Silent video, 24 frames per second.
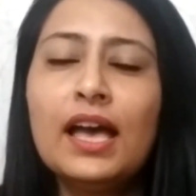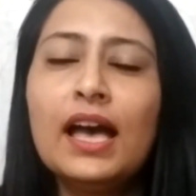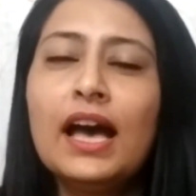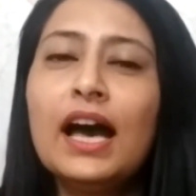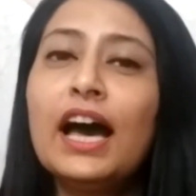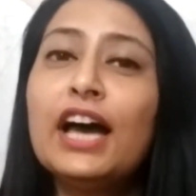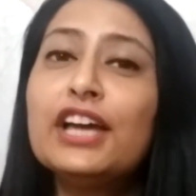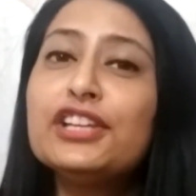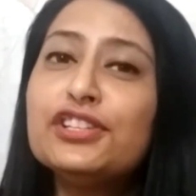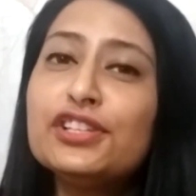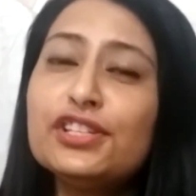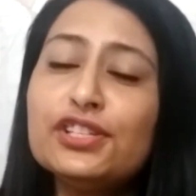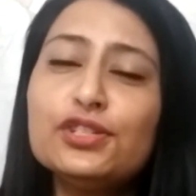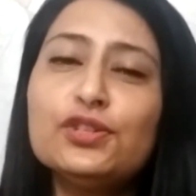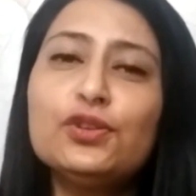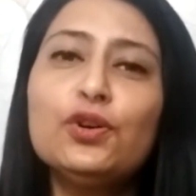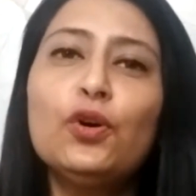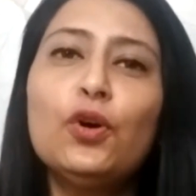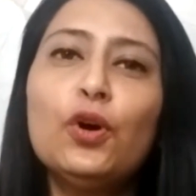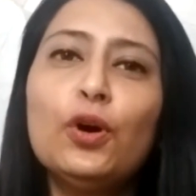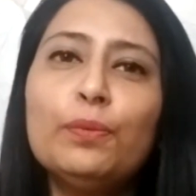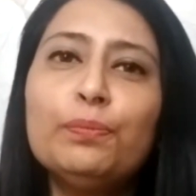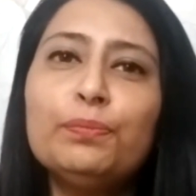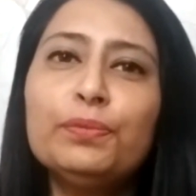I just
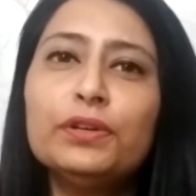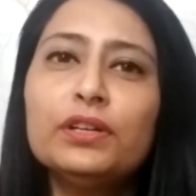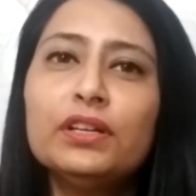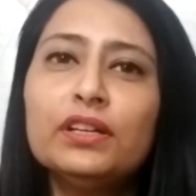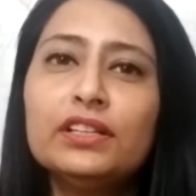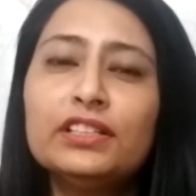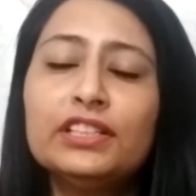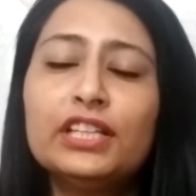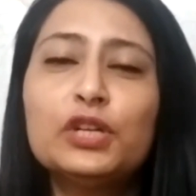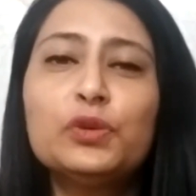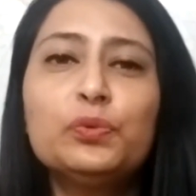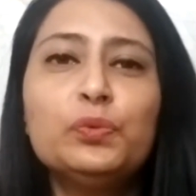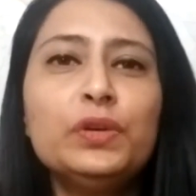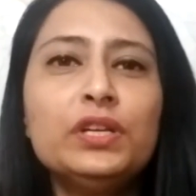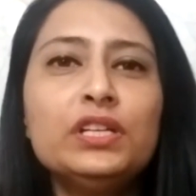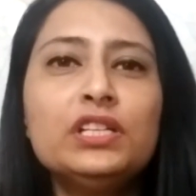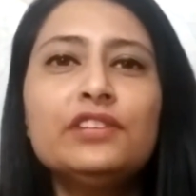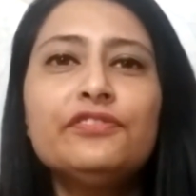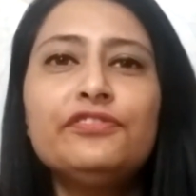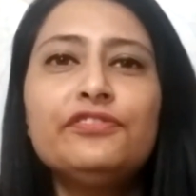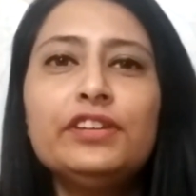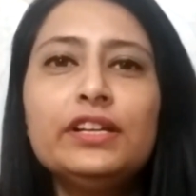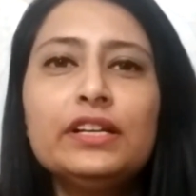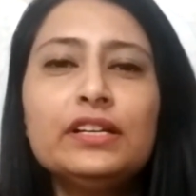hope that we
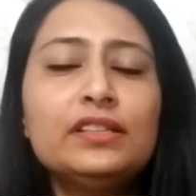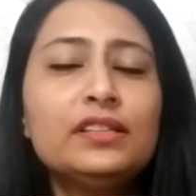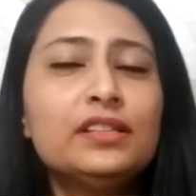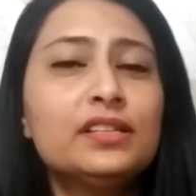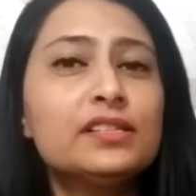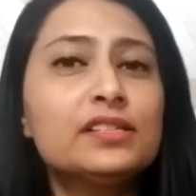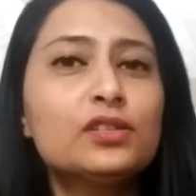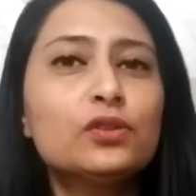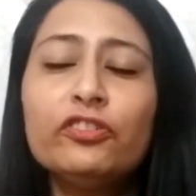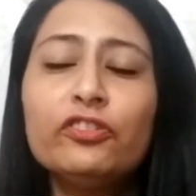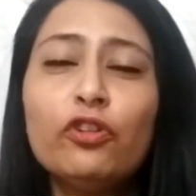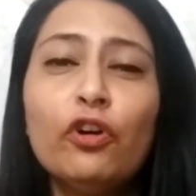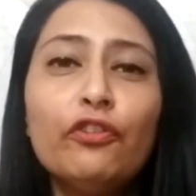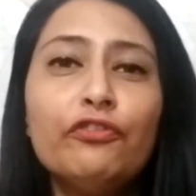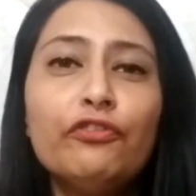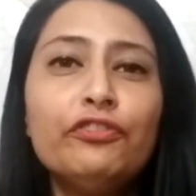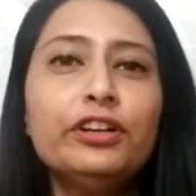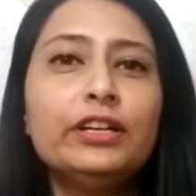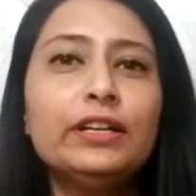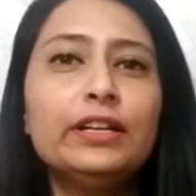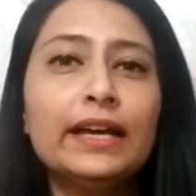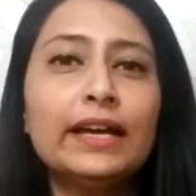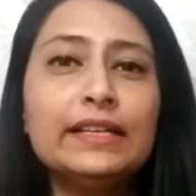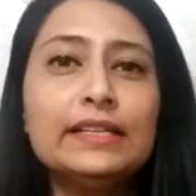defeat this
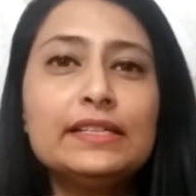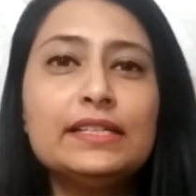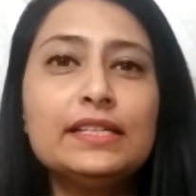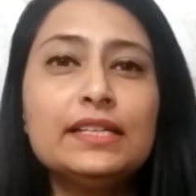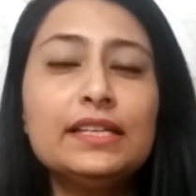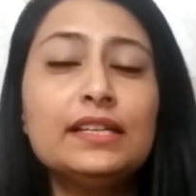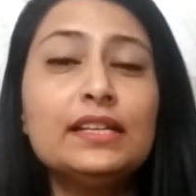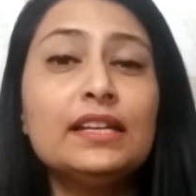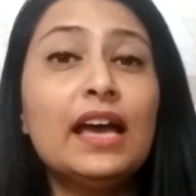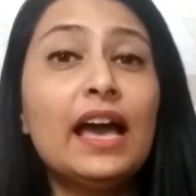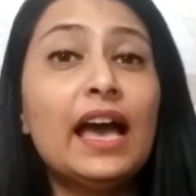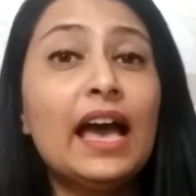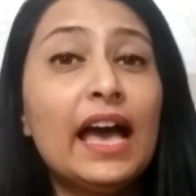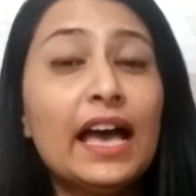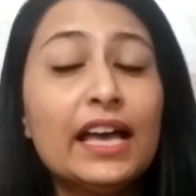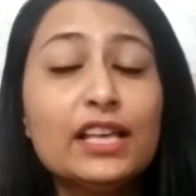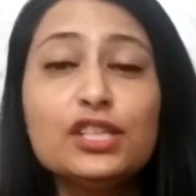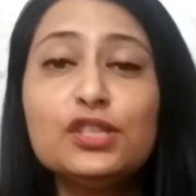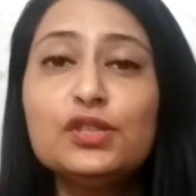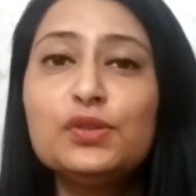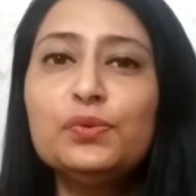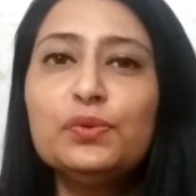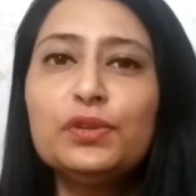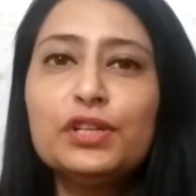COVID-19
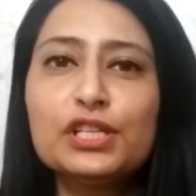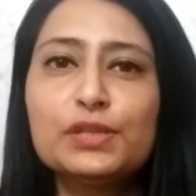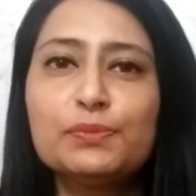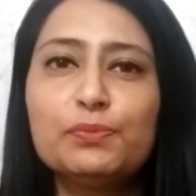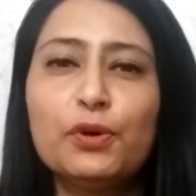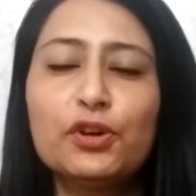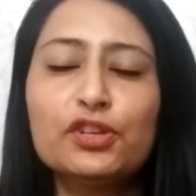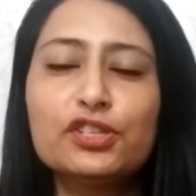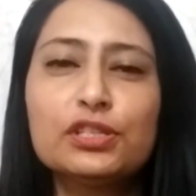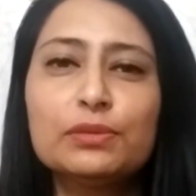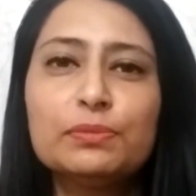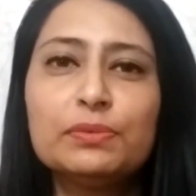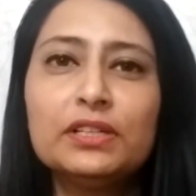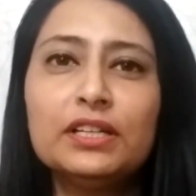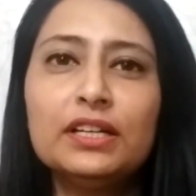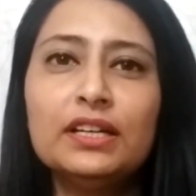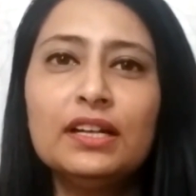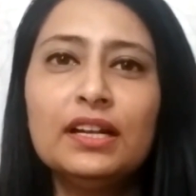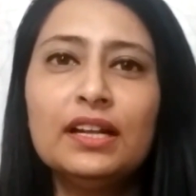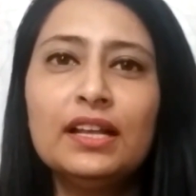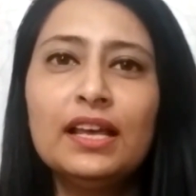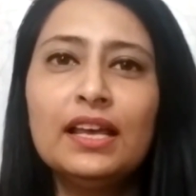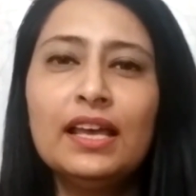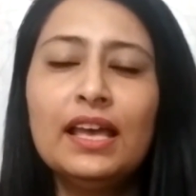as soon as possible
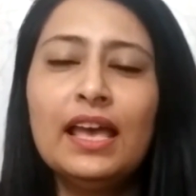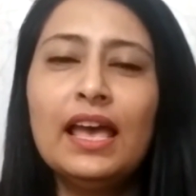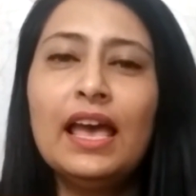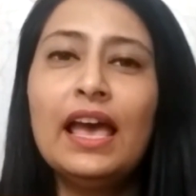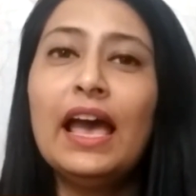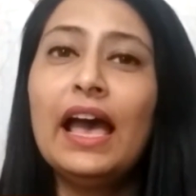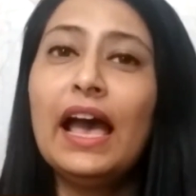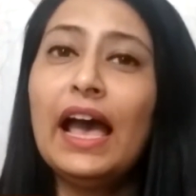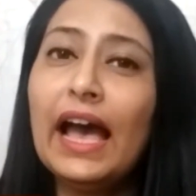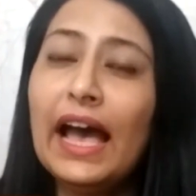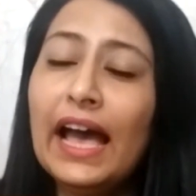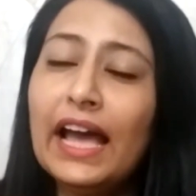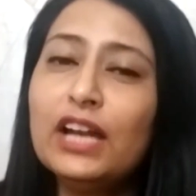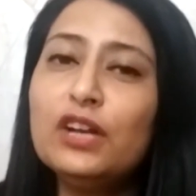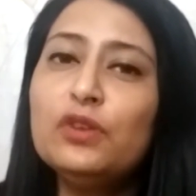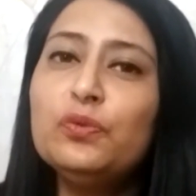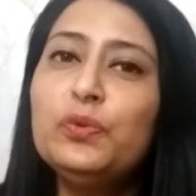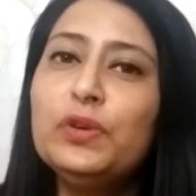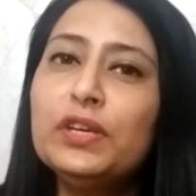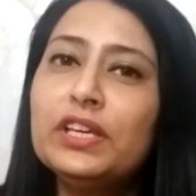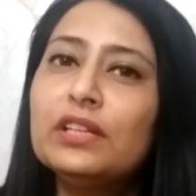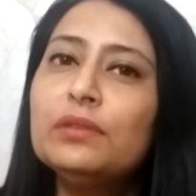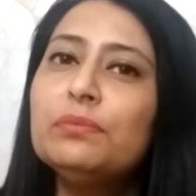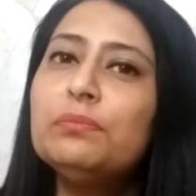and
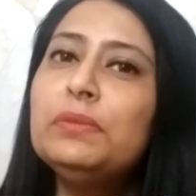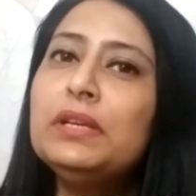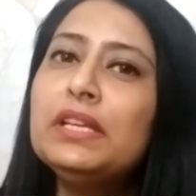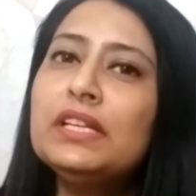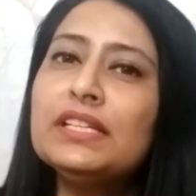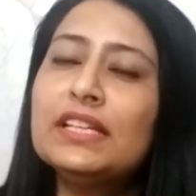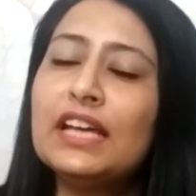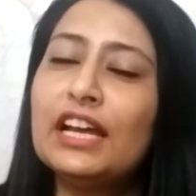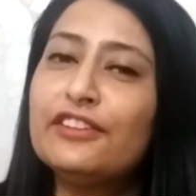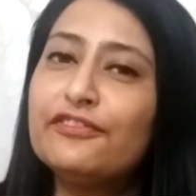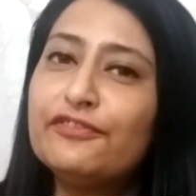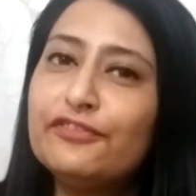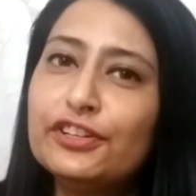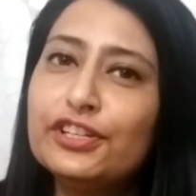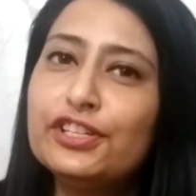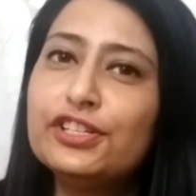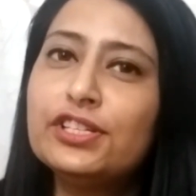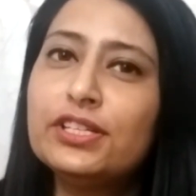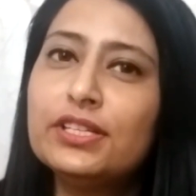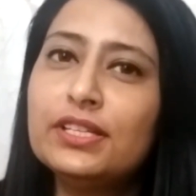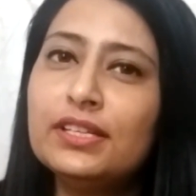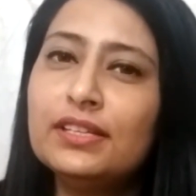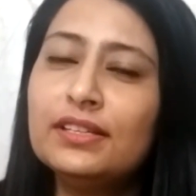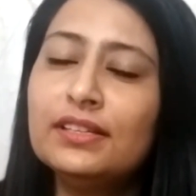we can meet at
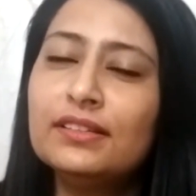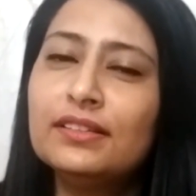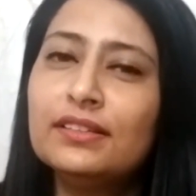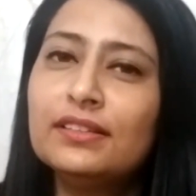FIITJEE.